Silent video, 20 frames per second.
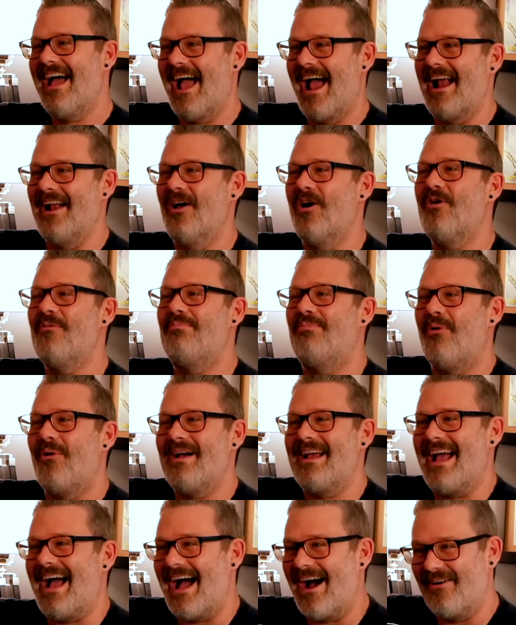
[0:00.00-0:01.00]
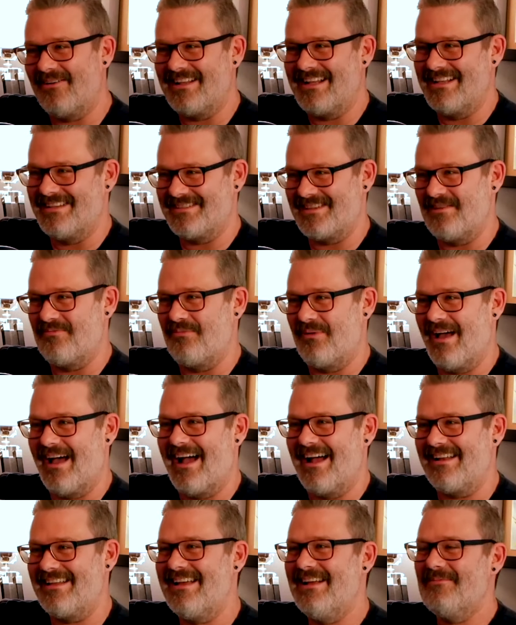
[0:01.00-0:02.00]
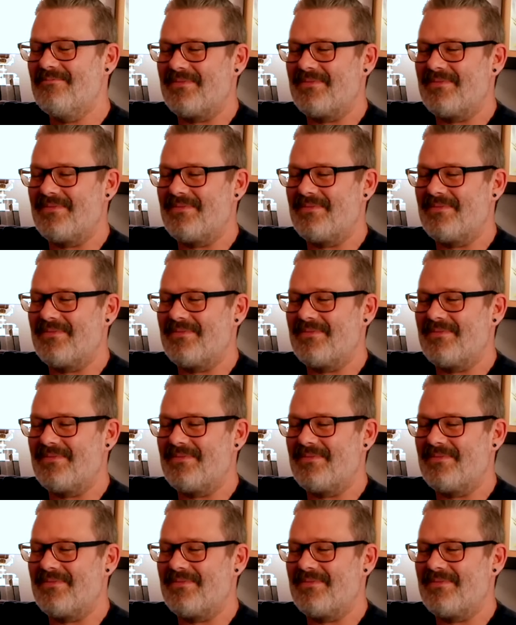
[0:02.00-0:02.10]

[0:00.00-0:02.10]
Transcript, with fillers: And oh boy, howdy, is it bad.